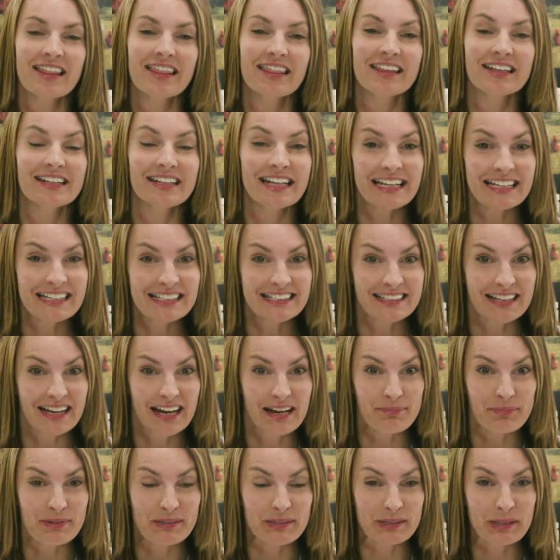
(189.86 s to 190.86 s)
The next
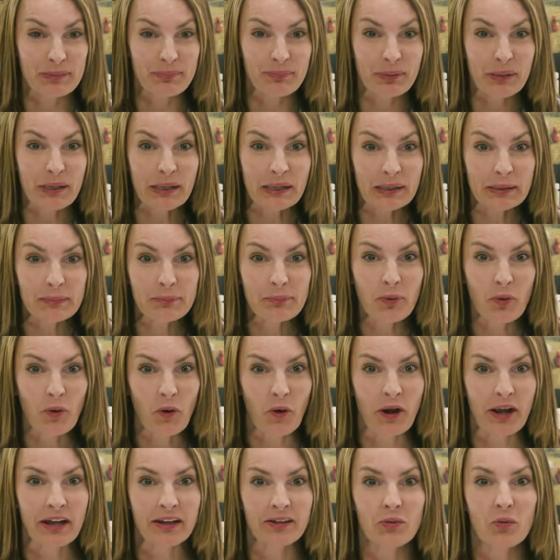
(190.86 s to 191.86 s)
step is to
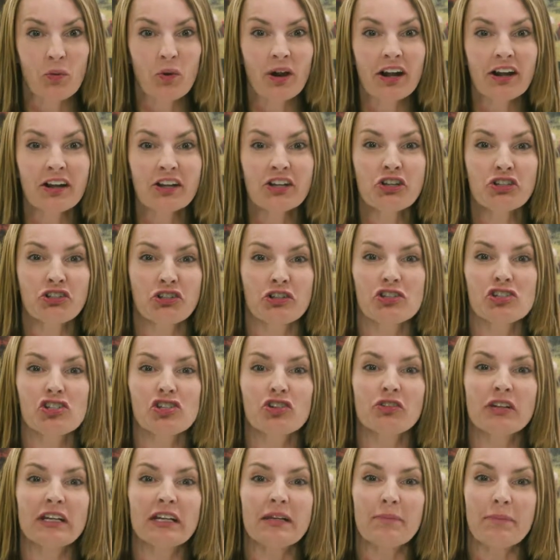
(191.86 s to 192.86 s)
pinpoint where you should
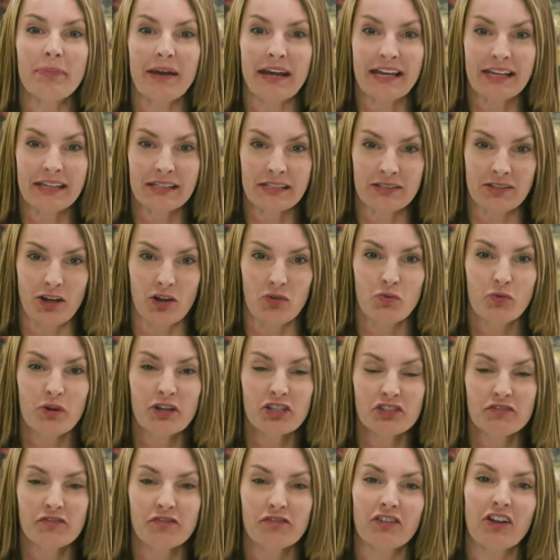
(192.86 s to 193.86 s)
treat based on
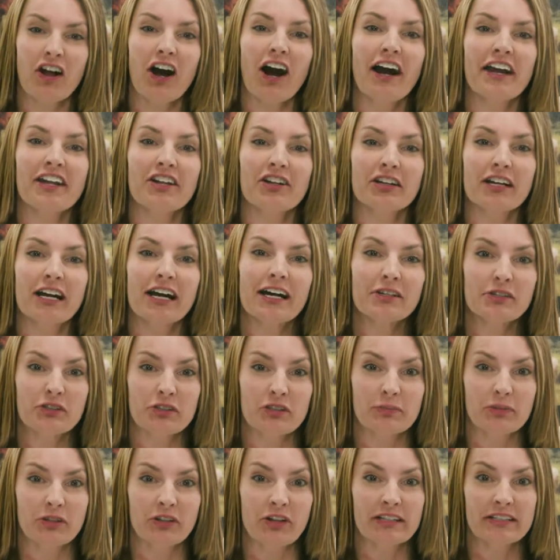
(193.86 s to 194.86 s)
which fly your
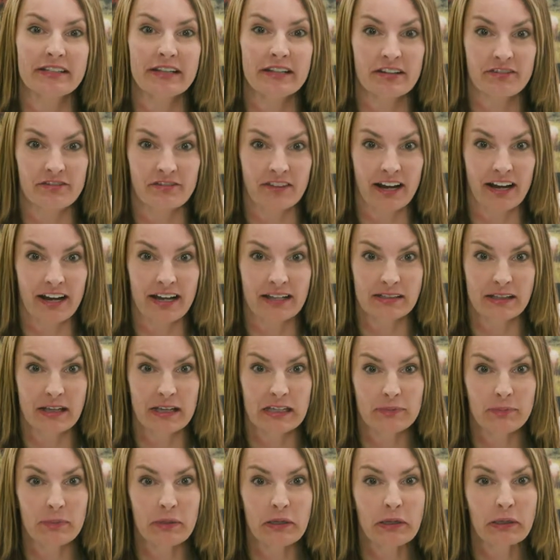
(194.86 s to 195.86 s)
customer identifies
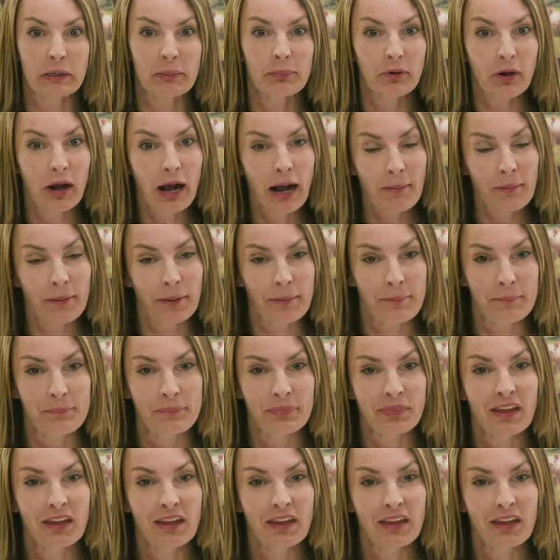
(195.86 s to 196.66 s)
as being a problem.